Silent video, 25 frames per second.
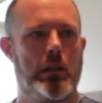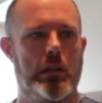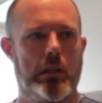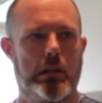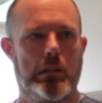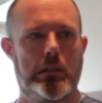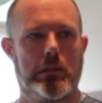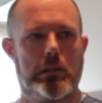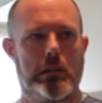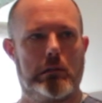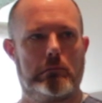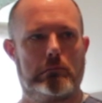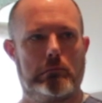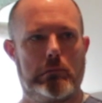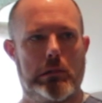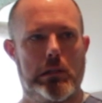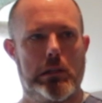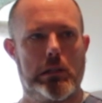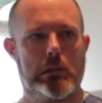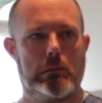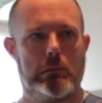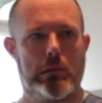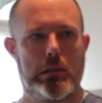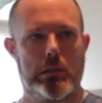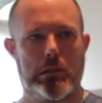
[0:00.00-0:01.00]
That's not
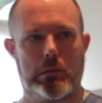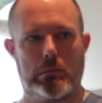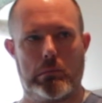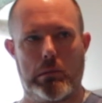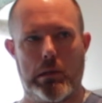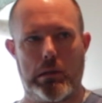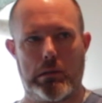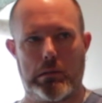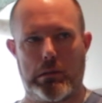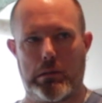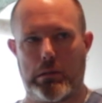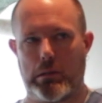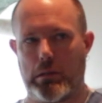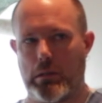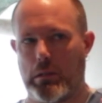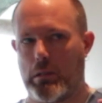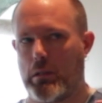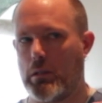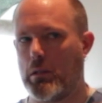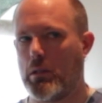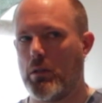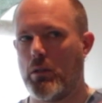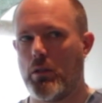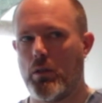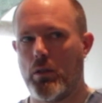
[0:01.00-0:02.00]
really what you want.
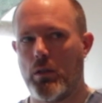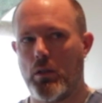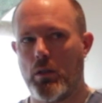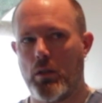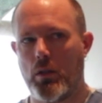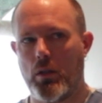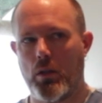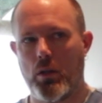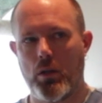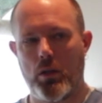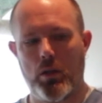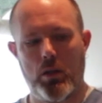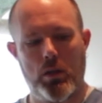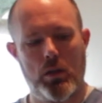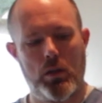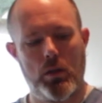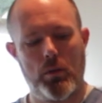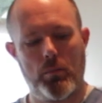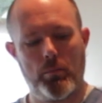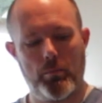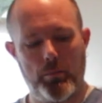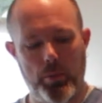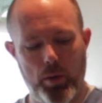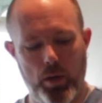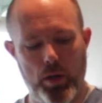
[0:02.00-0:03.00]

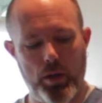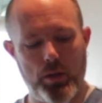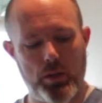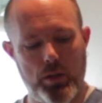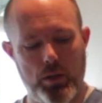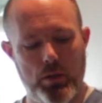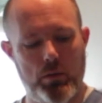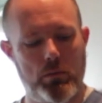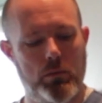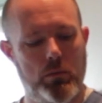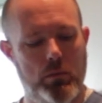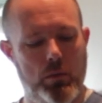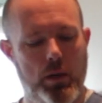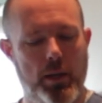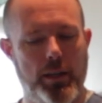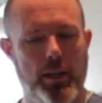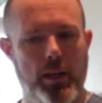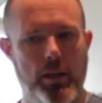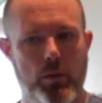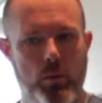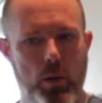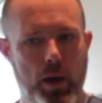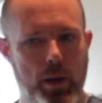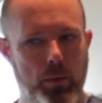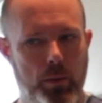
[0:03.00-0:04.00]
But I get
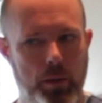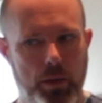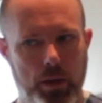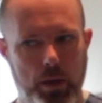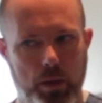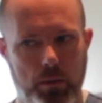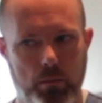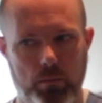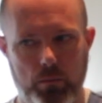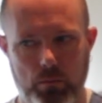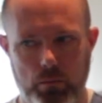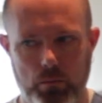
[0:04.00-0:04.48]
away with it